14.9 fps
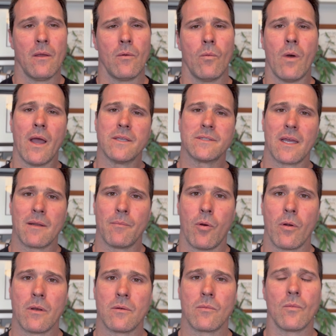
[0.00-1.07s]
Why is that
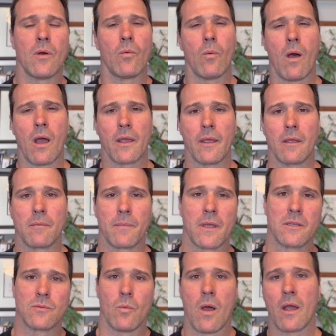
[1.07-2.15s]
important? Well, walking,
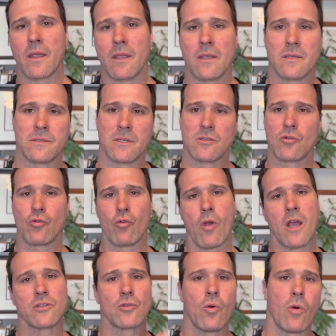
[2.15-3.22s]
because walking is this
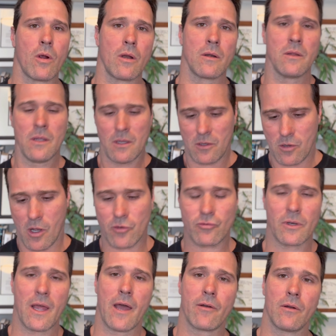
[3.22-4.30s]
cross chord
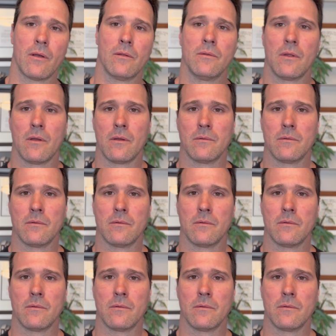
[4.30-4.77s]
contralateral